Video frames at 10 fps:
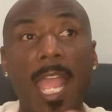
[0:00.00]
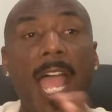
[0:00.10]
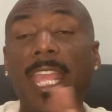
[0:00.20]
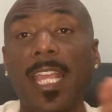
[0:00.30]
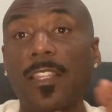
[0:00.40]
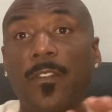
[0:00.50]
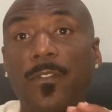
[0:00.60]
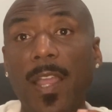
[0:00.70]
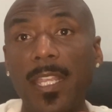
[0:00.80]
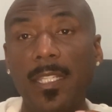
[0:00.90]
I ain't got to
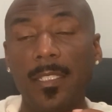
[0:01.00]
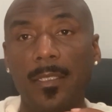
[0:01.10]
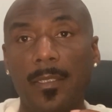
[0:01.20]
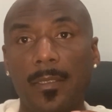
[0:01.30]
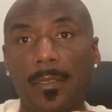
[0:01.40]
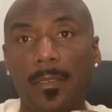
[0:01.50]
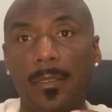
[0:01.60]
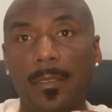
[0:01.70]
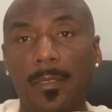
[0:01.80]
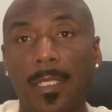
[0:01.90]
fight it.
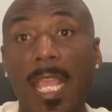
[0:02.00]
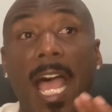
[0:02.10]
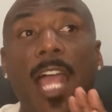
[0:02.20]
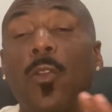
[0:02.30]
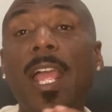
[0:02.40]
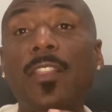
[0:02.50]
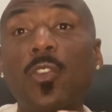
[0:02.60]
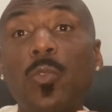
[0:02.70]
I don't have to